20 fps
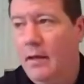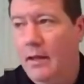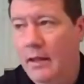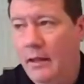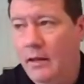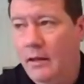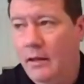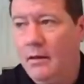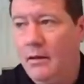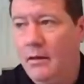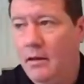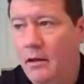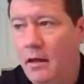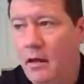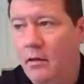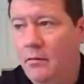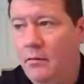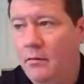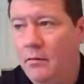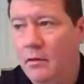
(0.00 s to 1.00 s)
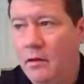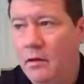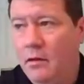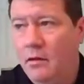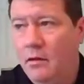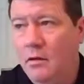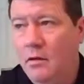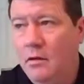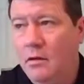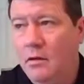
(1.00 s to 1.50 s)
And uh,
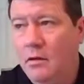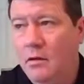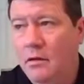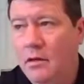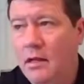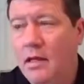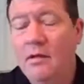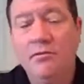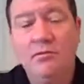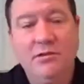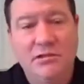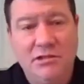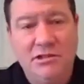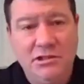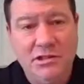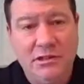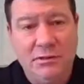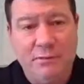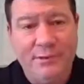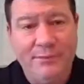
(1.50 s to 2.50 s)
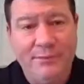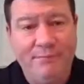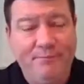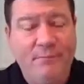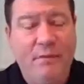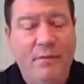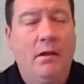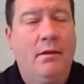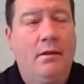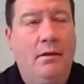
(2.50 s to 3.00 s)
he was a gentleman.
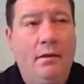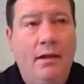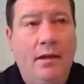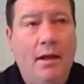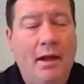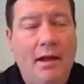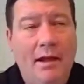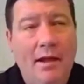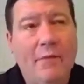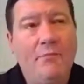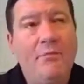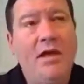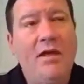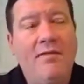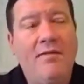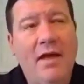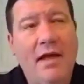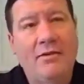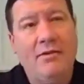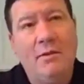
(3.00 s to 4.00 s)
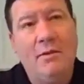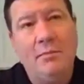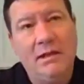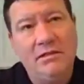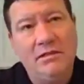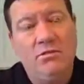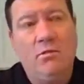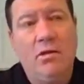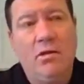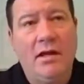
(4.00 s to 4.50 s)
And I mean that in the
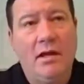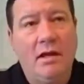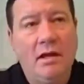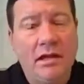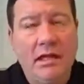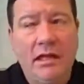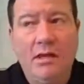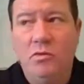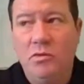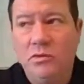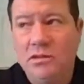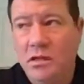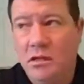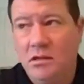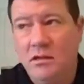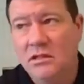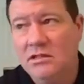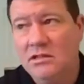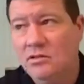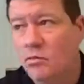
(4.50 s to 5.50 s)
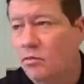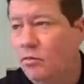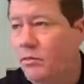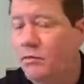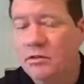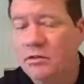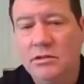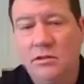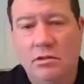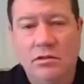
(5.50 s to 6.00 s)
best way. And he would tell us when we
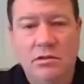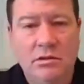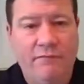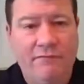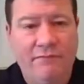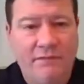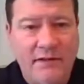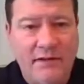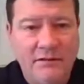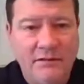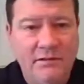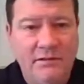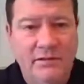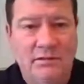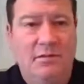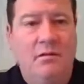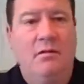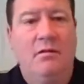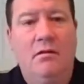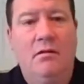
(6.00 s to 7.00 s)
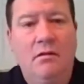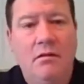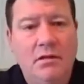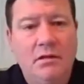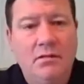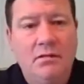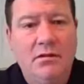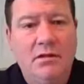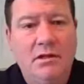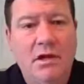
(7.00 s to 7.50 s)
would start to fuss
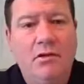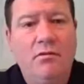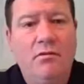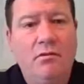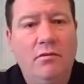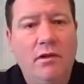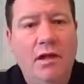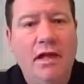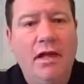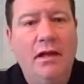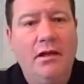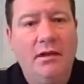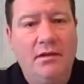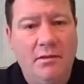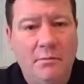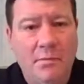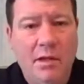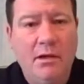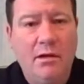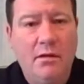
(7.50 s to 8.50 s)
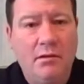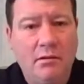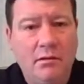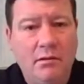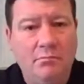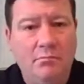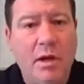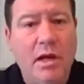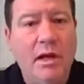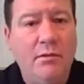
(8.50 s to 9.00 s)
don't get in the mud,
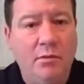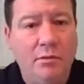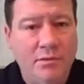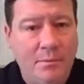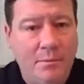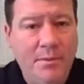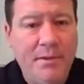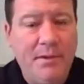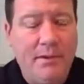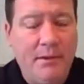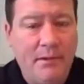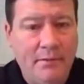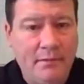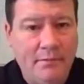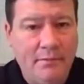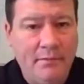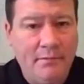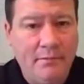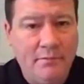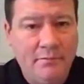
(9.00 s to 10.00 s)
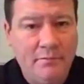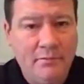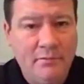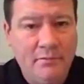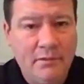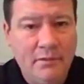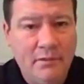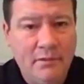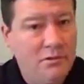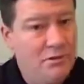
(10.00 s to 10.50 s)
mud with a pig.
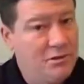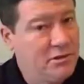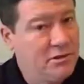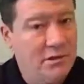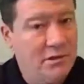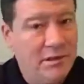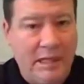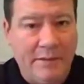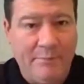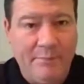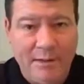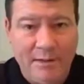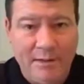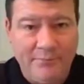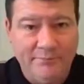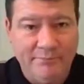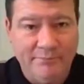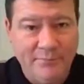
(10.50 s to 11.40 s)
You're just going to get muddy.